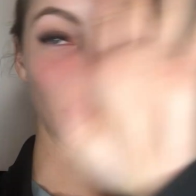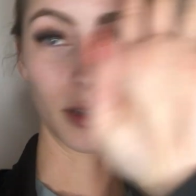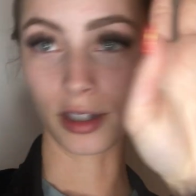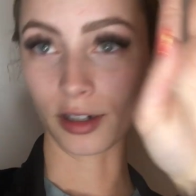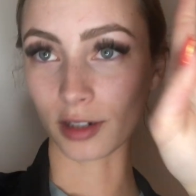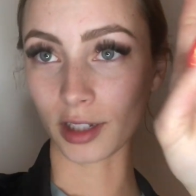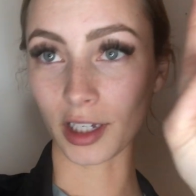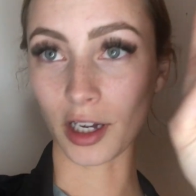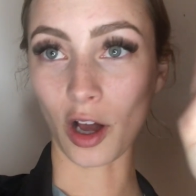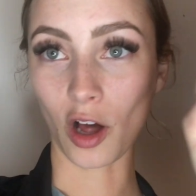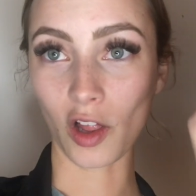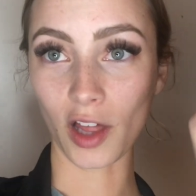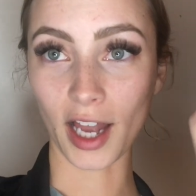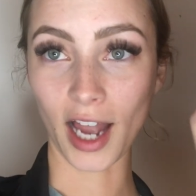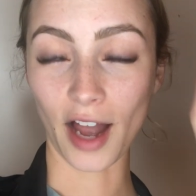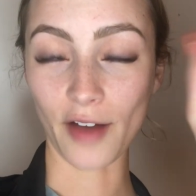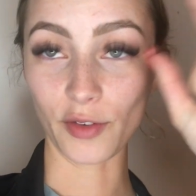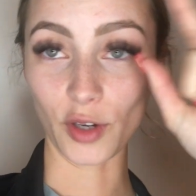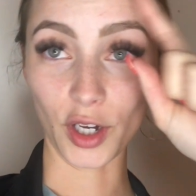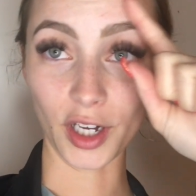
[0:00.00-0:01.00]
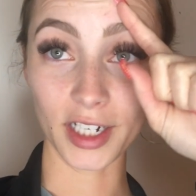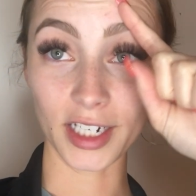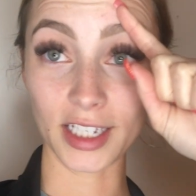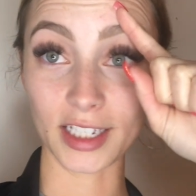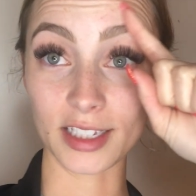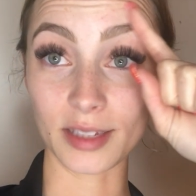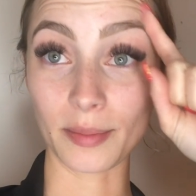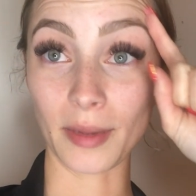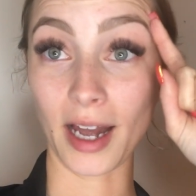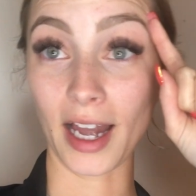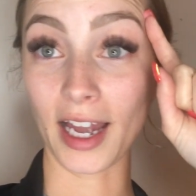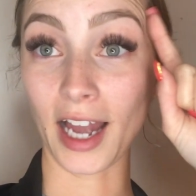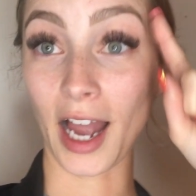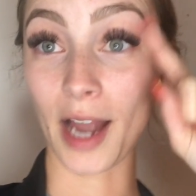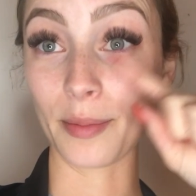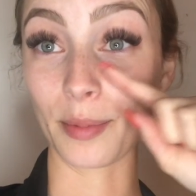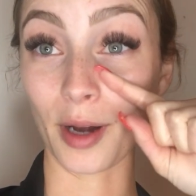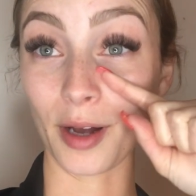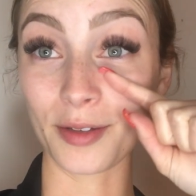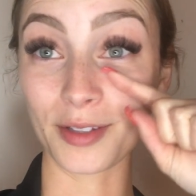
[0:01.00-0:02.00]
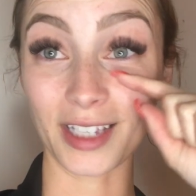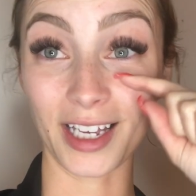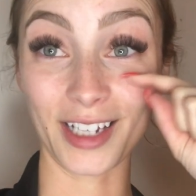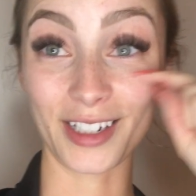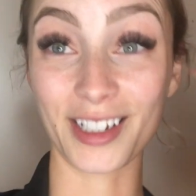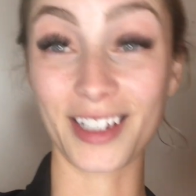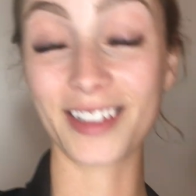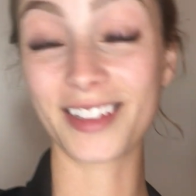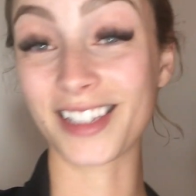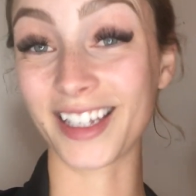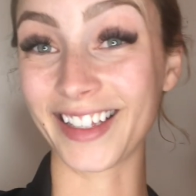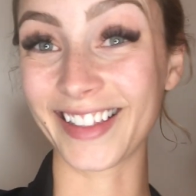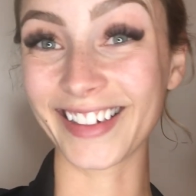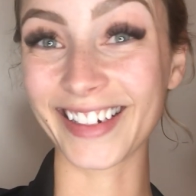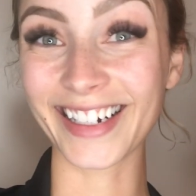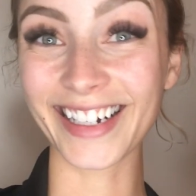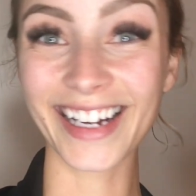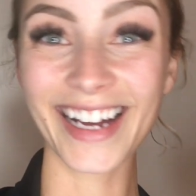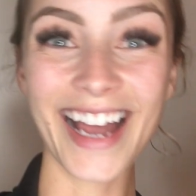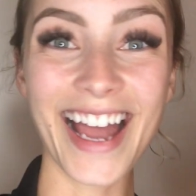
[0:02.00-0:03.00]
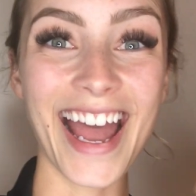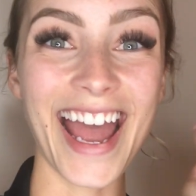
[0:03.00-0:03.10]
Literally all I have on is my eyebrows and concealer,